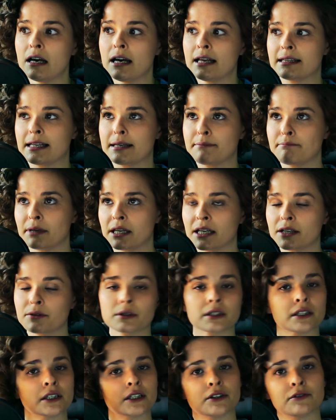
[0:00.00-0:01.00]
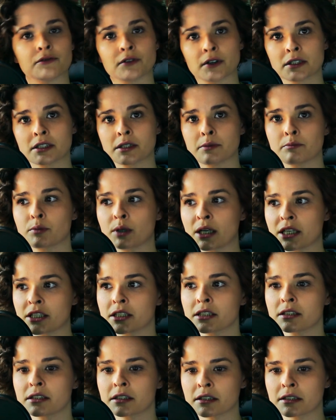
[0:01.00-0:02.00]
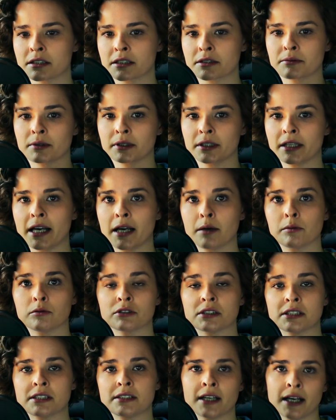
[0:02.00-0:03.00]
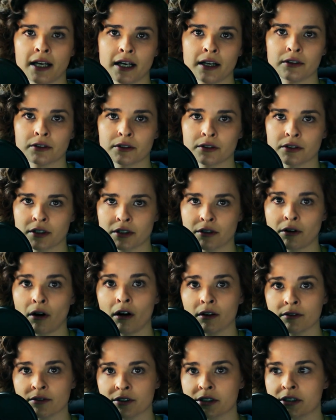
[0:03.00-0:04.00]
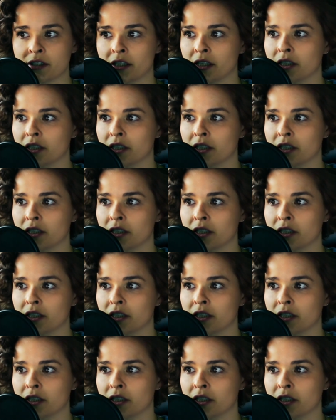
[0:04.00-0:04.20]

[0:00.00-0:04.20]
They make really good first impressions because they're really able to tailor their conversations